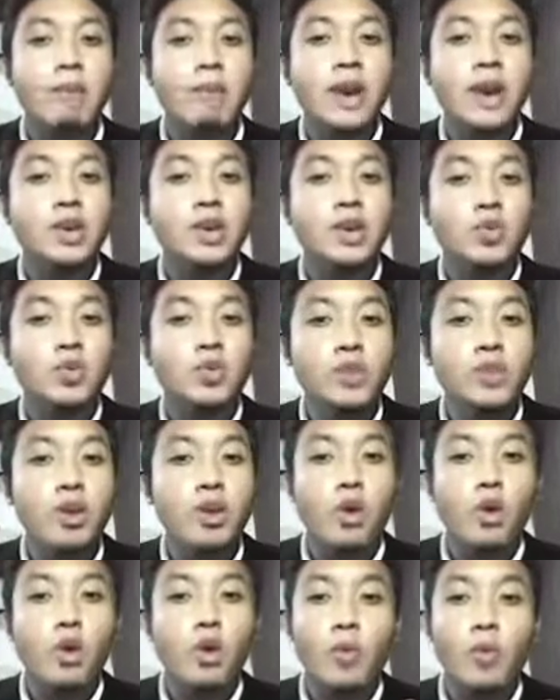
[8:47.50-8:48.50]
by
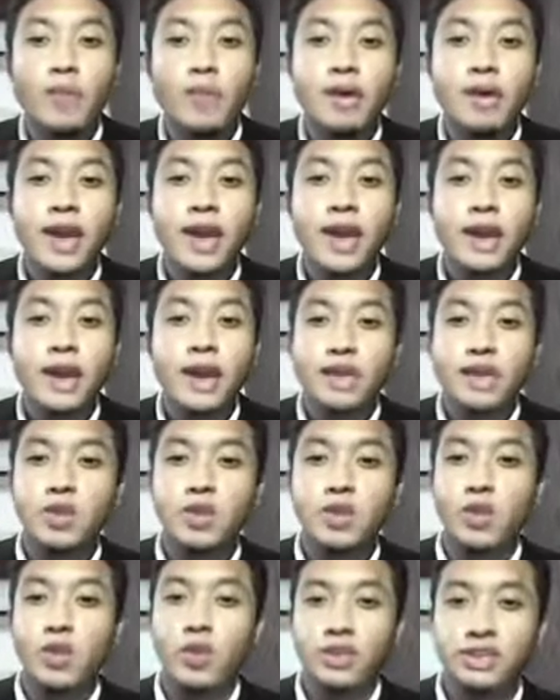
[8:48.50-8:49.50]
doing
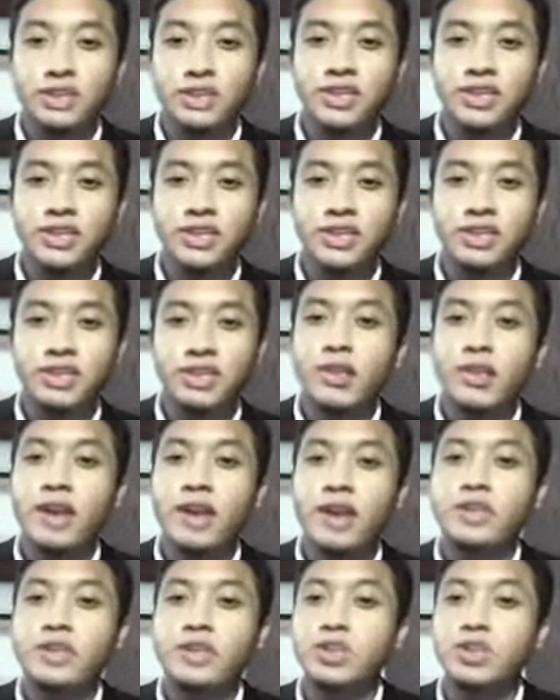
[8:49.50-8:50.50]
open-ended questions so
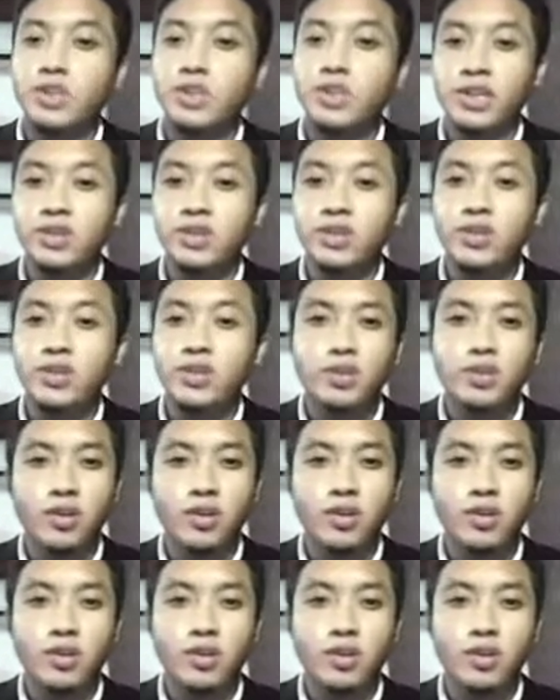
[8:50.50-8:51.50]
that the students will
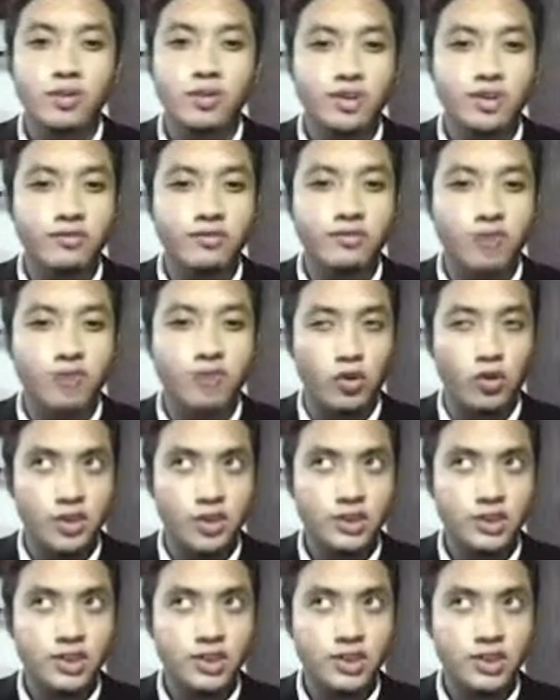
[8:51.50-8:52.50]
not lose
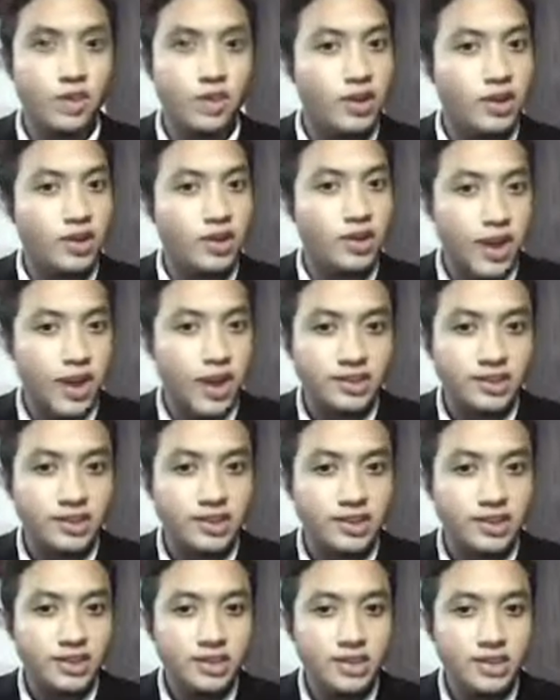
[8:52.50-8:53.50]
focus during
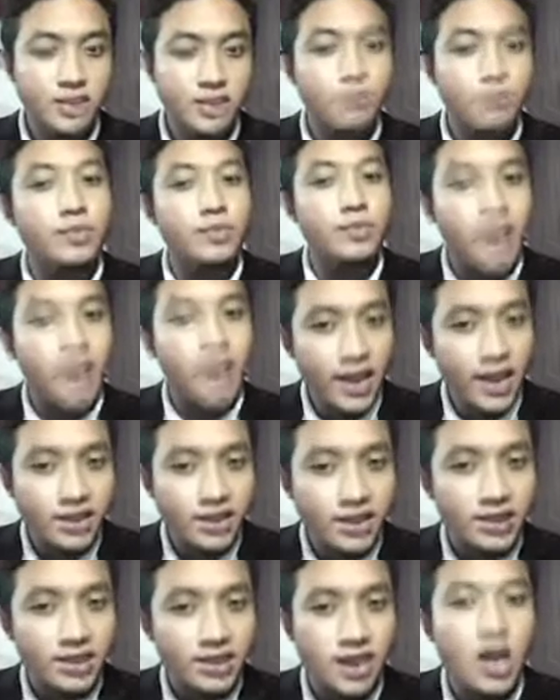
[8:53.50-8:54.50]
class.
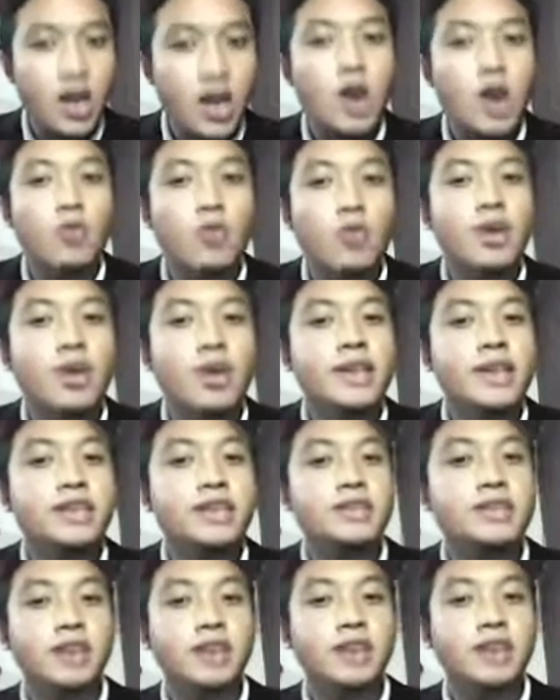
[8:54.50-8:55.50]
Next, we
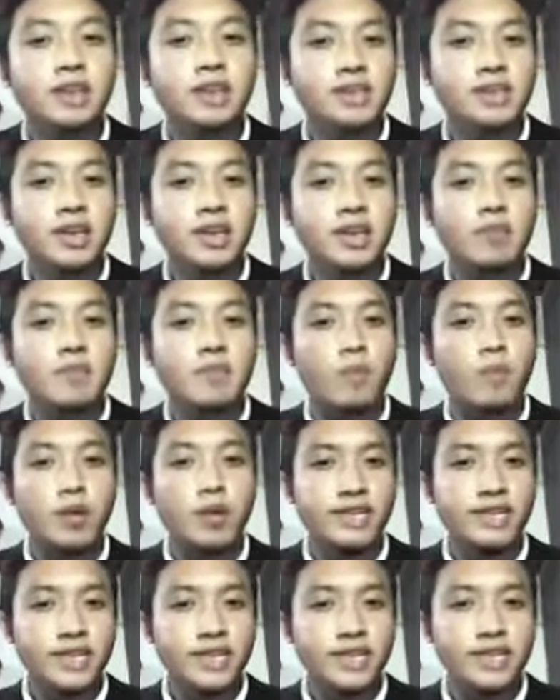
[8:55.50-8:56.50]
discussed the
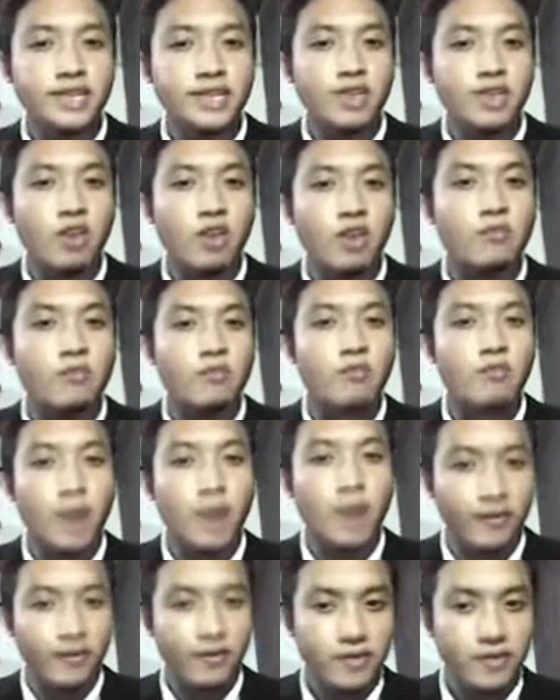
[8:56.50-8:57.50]
importance of
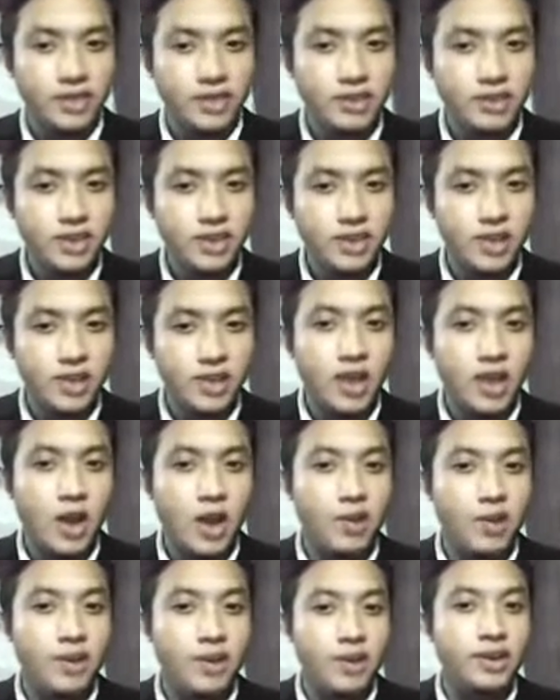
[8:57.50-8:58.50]
breakfast in
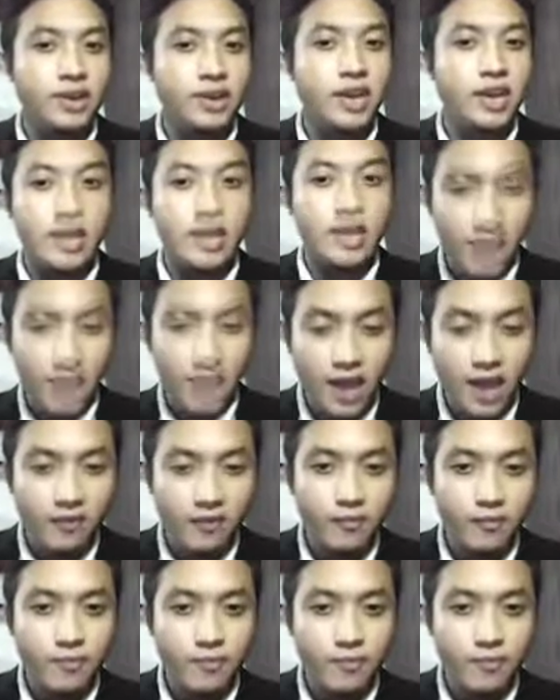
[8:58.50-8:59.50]
our daily
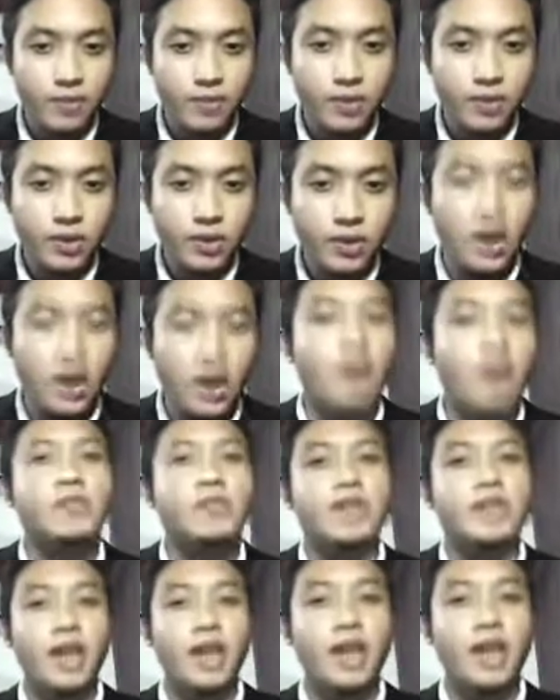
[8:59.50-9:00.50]
life.
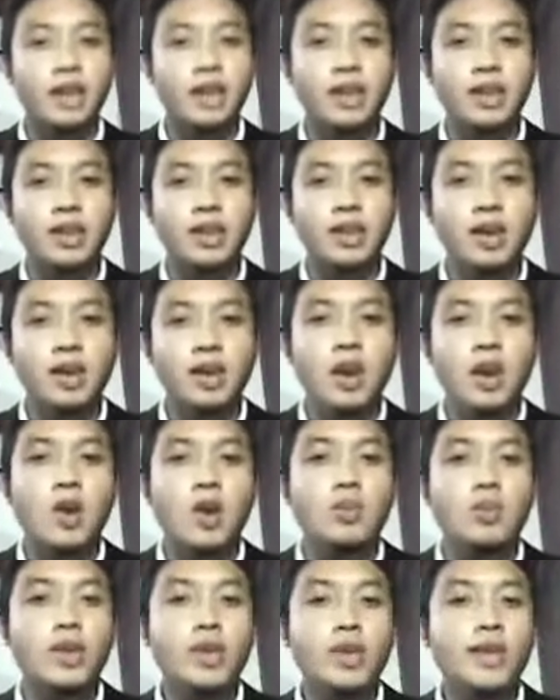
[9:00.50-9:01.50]
After that,
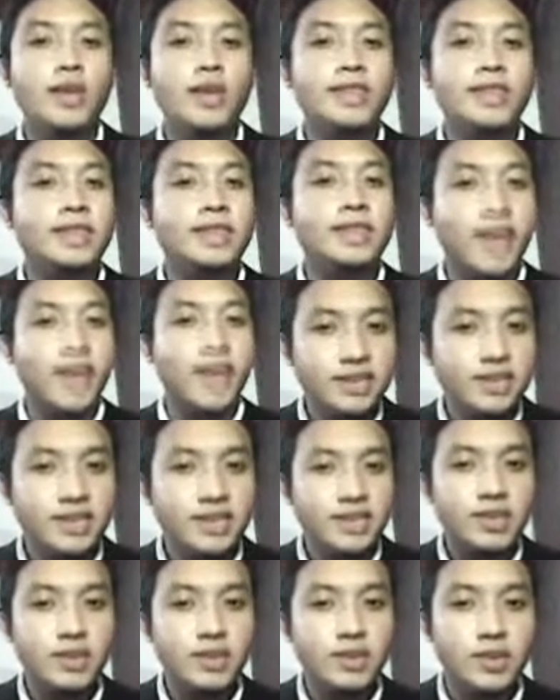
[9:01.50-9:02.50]
we test
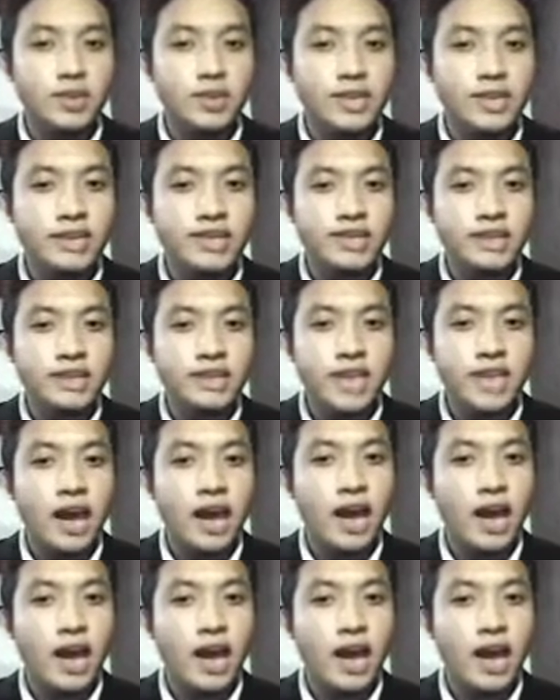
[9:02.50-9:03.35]
the students'